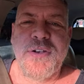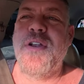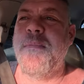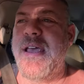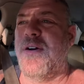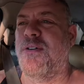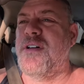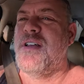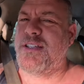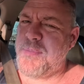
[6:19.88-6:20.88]
not a meal.
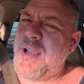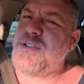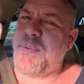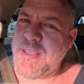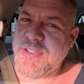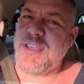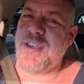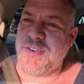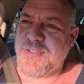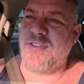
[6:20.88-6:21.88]
So mind your P's and Q's,